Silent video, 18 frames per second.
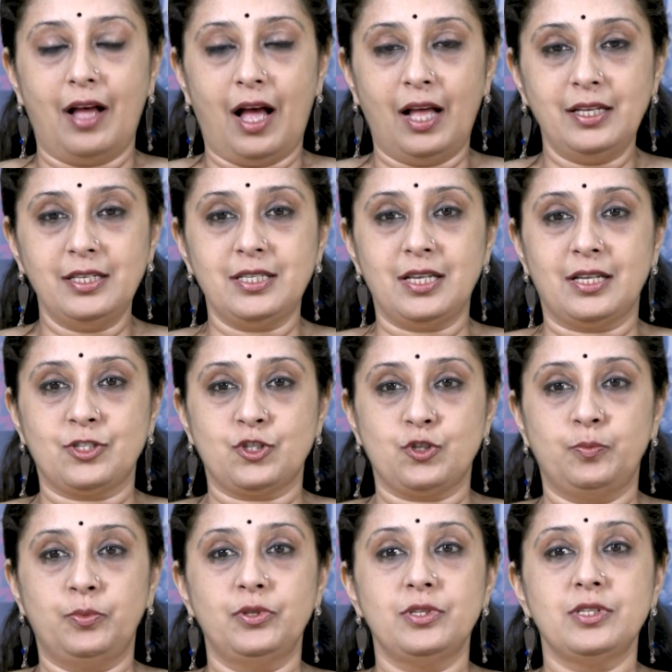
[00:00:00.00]

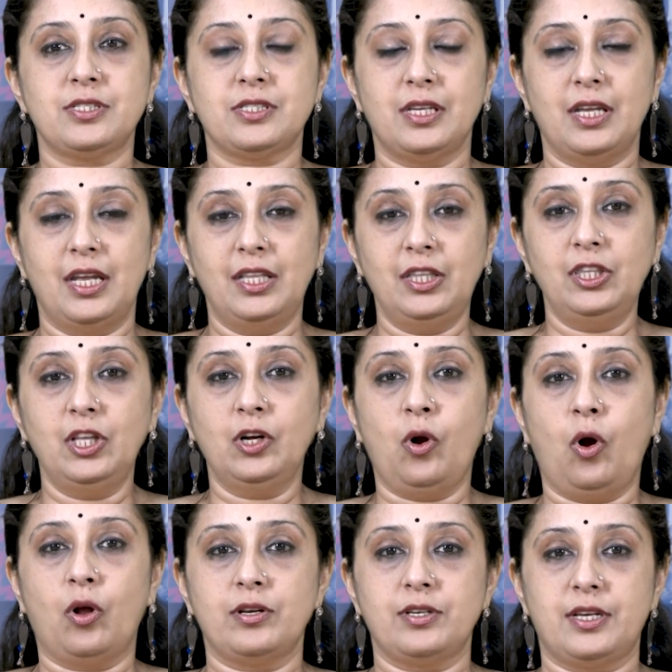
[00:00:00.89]
untouchables in the
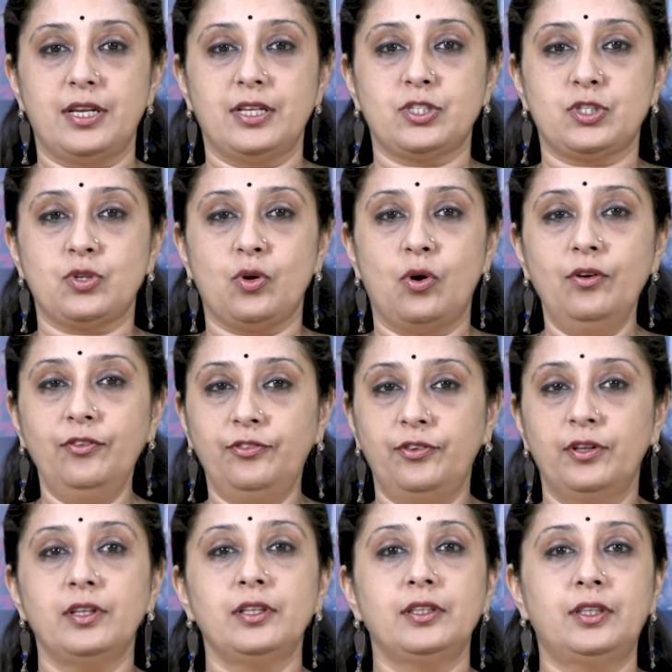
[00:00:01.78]
context
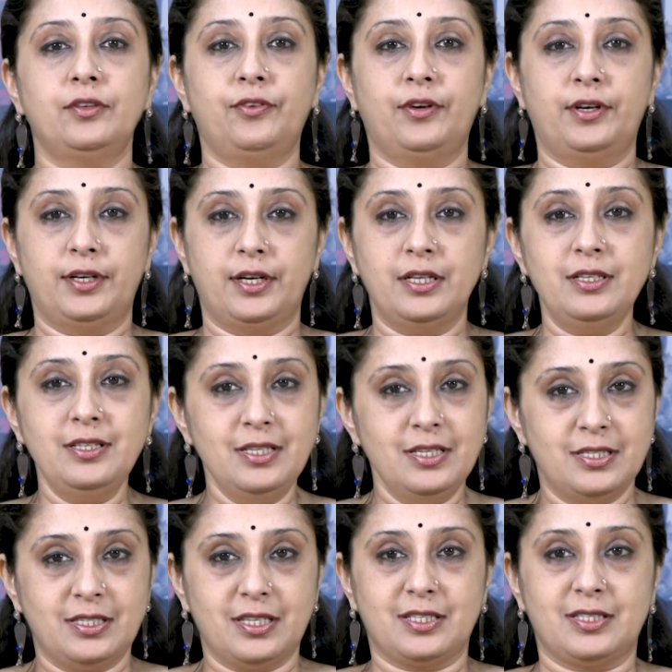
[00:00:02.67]
of the Varna
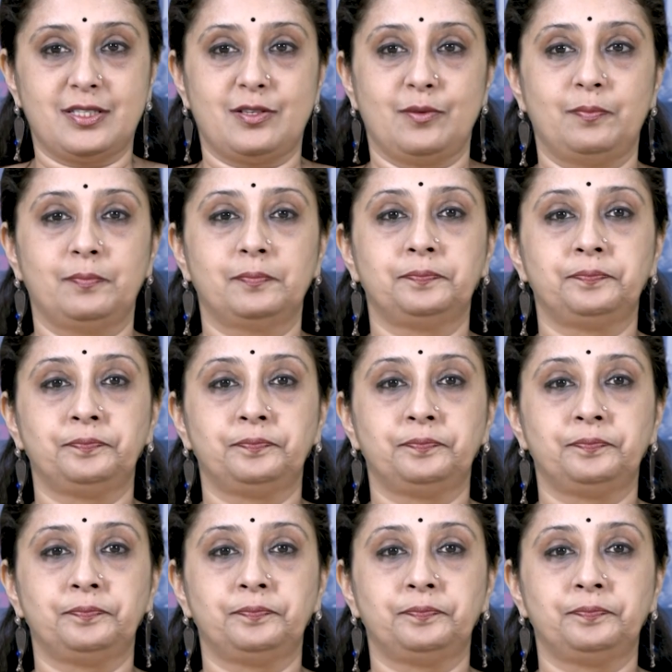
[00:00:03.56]
system.